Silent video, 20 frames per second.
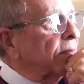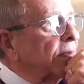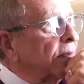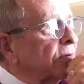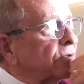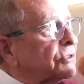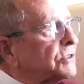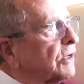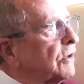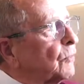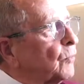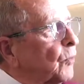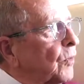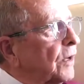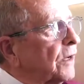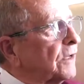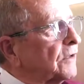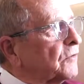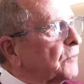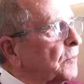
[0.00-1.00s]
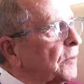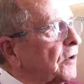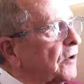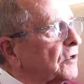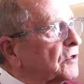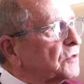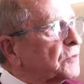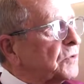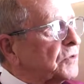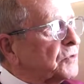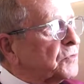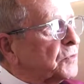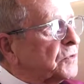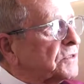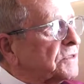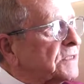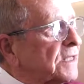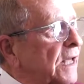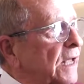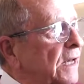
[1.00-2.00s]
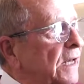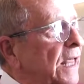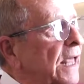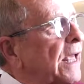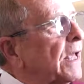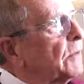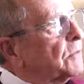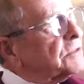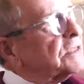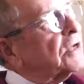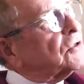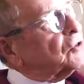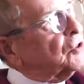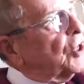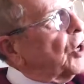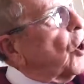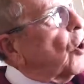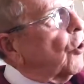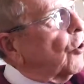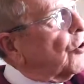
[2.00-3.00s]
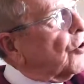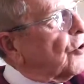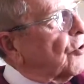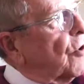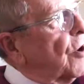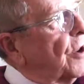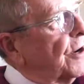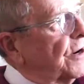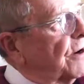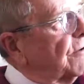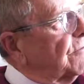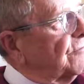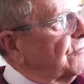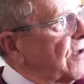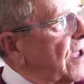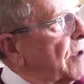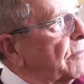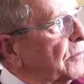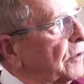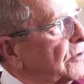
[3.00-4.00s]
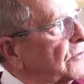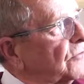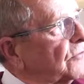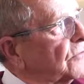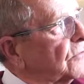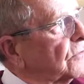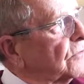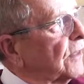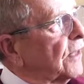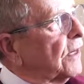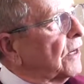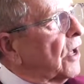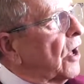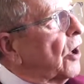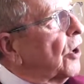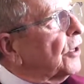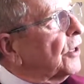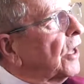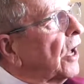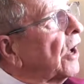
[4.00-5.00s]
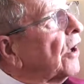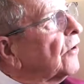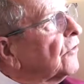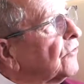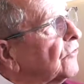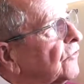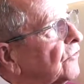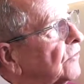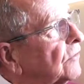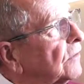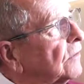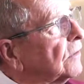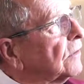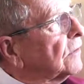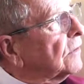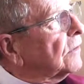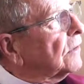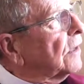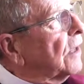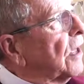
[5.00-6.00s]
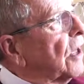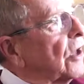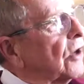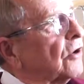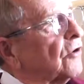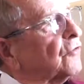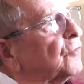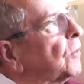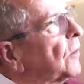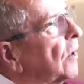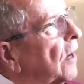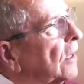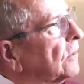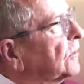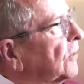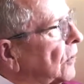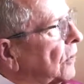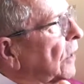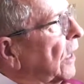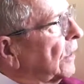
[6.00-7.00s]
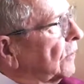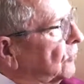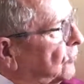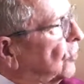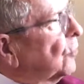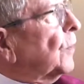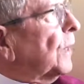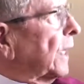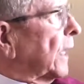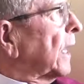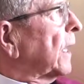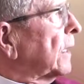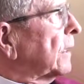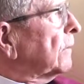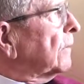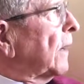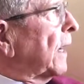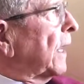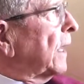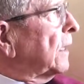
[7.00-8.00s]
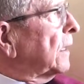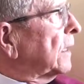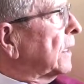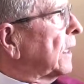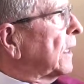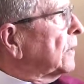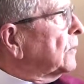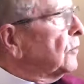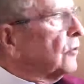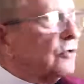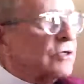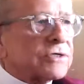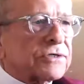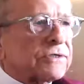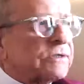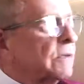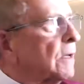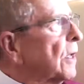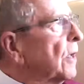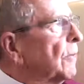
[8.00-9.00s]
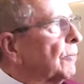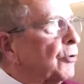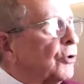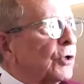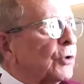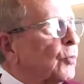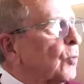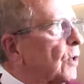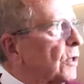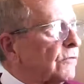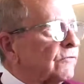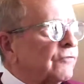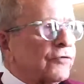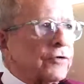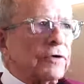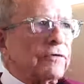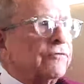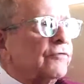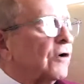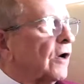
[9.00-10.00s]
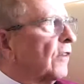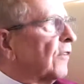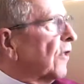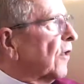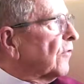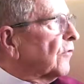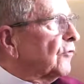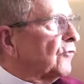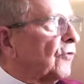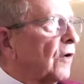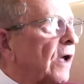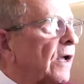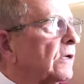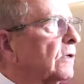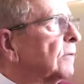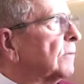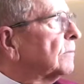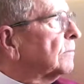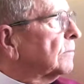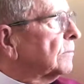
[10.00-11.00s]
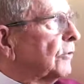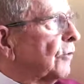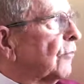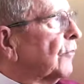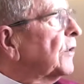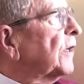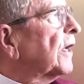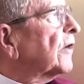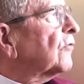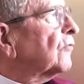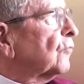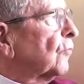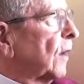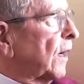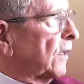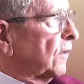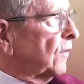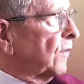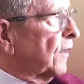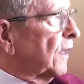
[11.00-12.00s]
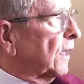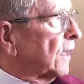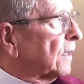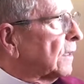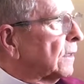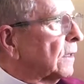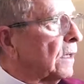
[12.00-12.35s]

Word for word: shared one experience, which was that it was actually harder on our families than on us. Because hmm. we're out there like doing it, right? right? And you're just putting one foot in front of the other, trying to do the next right thing.